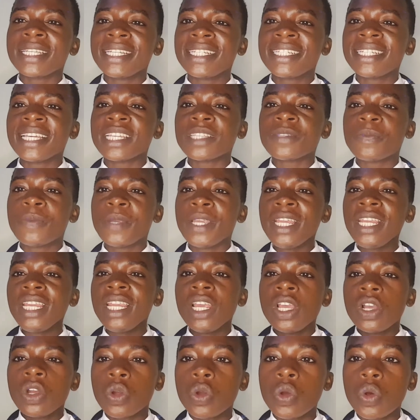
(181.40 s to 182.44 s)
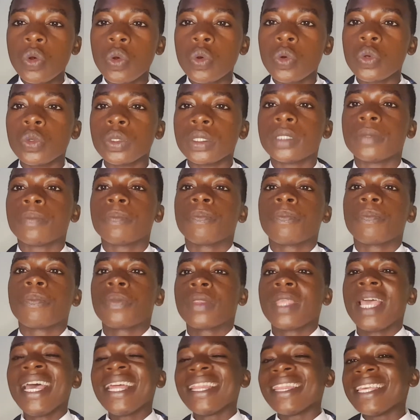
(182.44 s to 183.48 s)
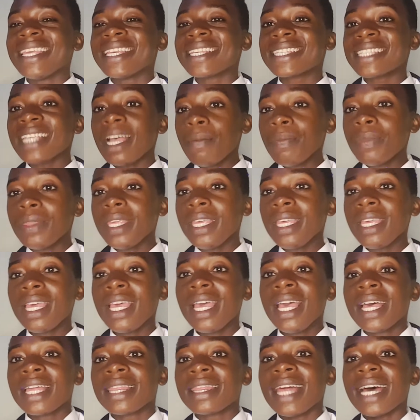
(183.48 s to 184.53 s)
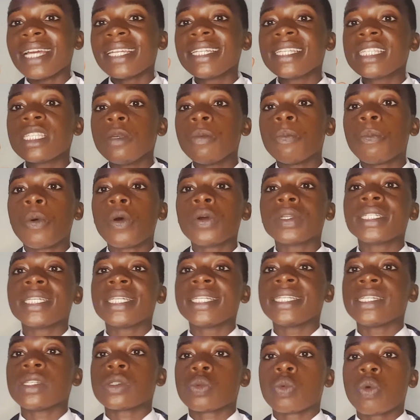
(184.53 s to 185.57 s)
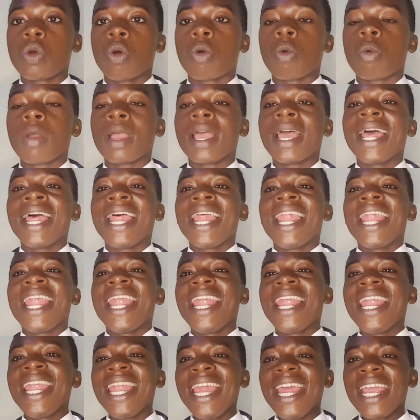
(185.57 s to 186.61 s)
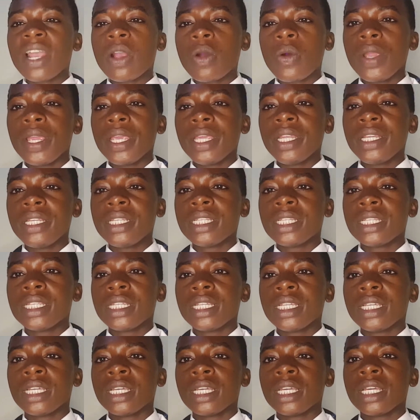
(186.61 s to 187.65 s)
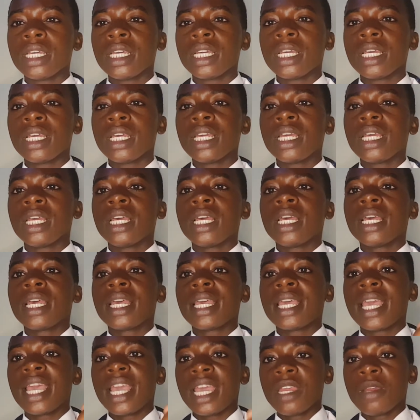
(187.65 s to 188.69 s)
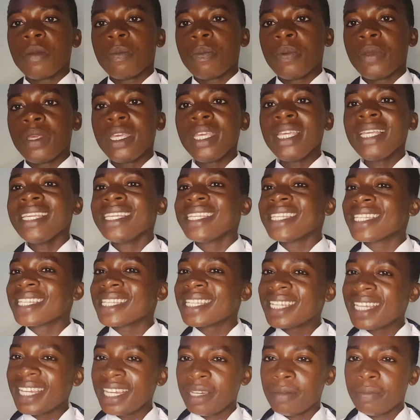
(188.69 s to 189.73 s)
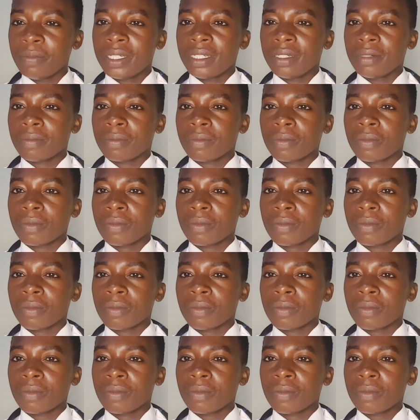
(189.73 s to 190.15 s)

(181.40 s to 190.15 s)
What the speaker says: it has been cooled. There's something that is important as well. Liquid can be skipped